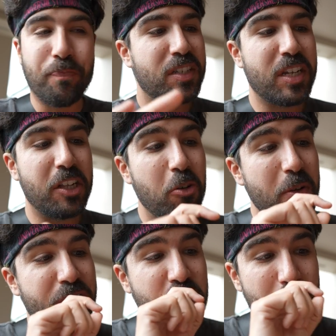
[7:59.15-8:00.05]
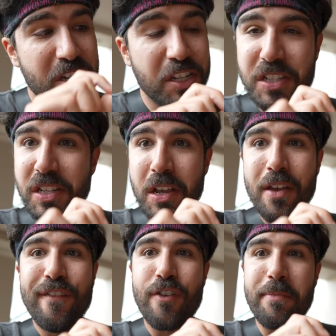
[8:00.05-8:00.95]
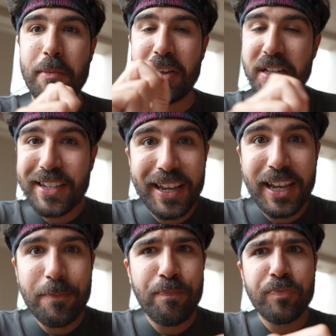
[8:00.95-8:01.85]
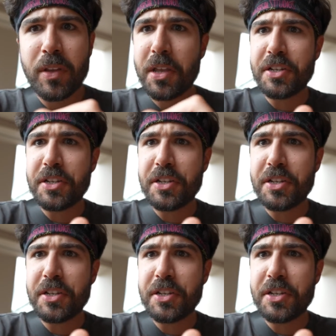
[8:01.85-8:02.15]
It's got a little bit of sweetness from the plantain, and